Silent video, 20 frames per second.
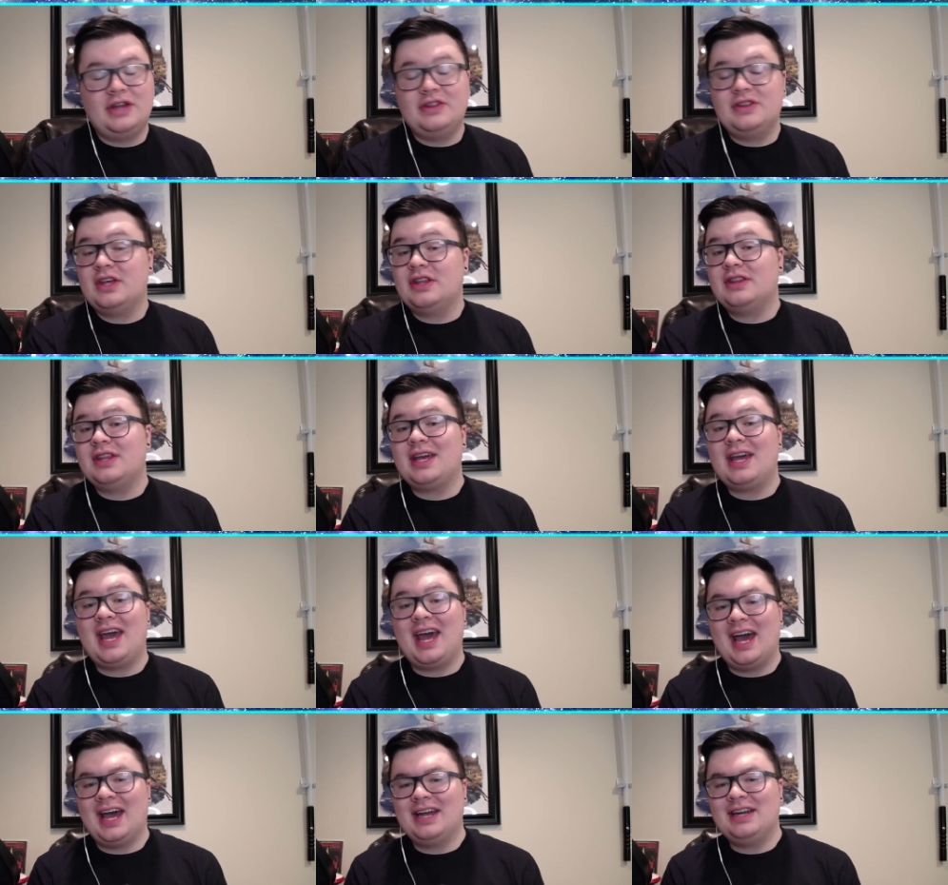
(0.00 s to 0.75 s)
And then they
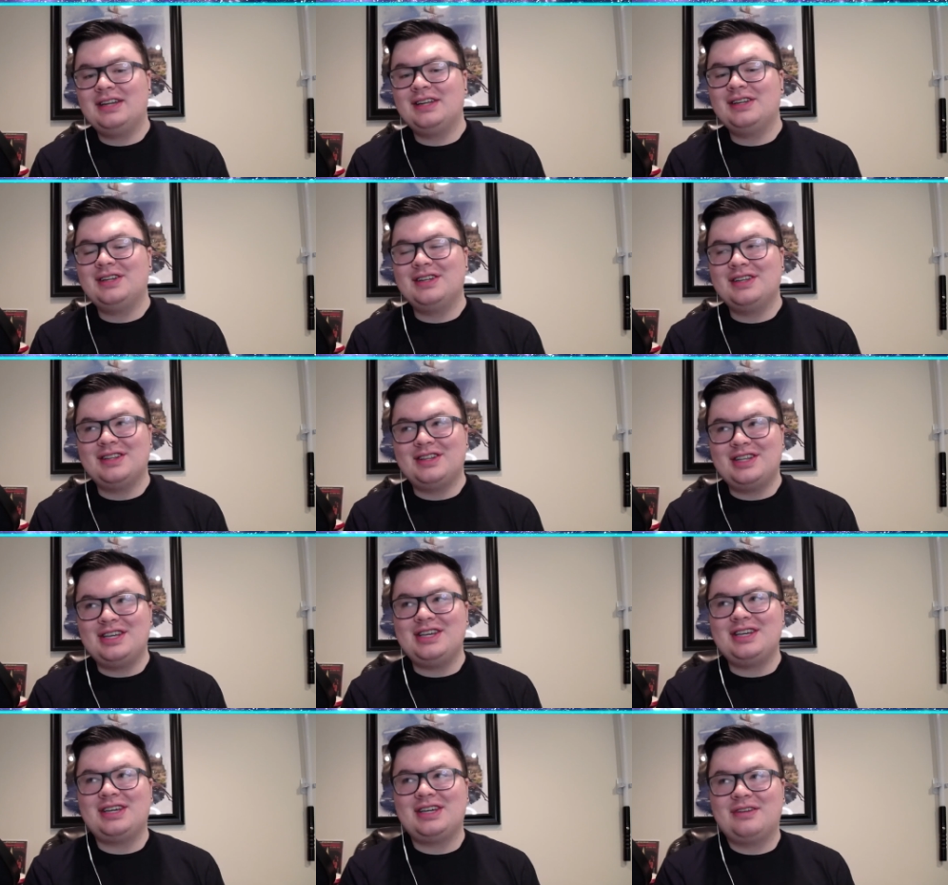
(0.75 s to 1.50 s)
ended
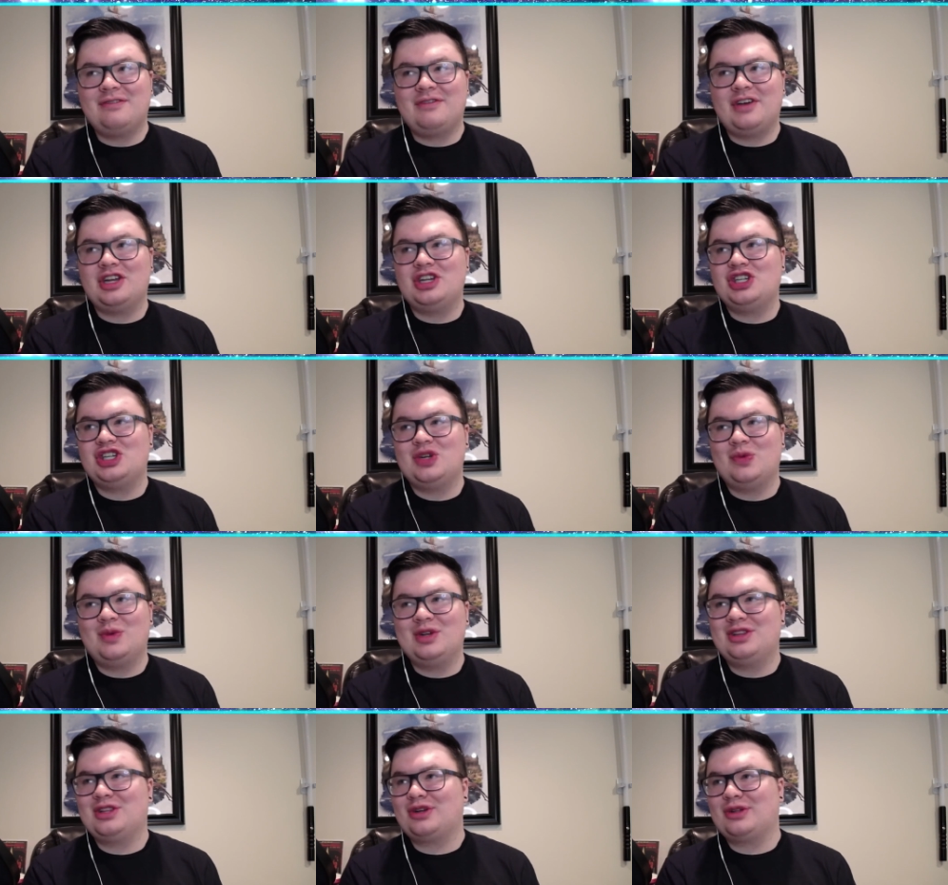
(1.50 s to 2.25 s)
the convention
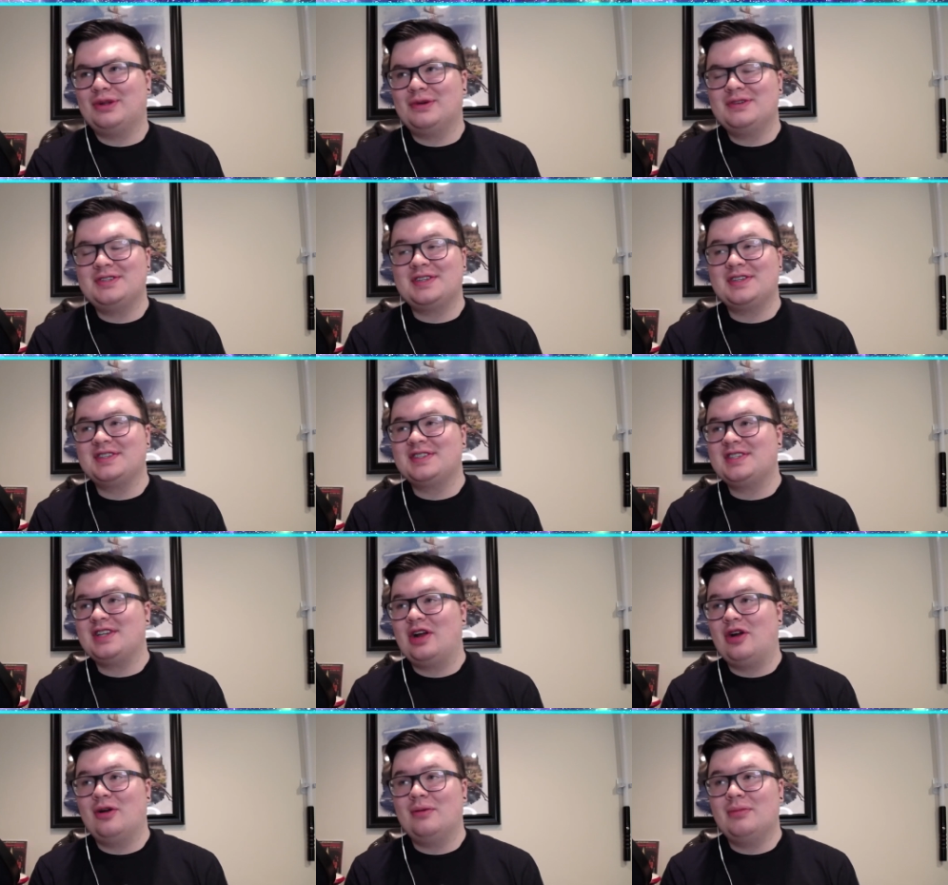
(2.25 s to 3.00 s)
with the closing
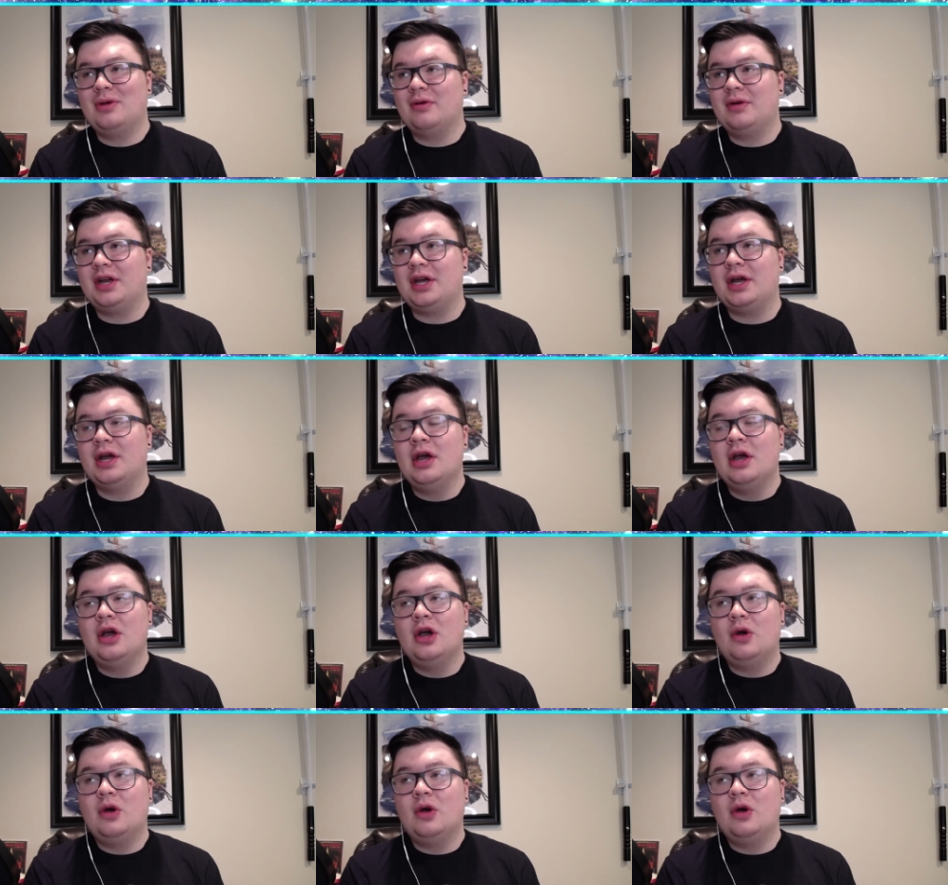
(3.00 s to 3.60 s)
ceremony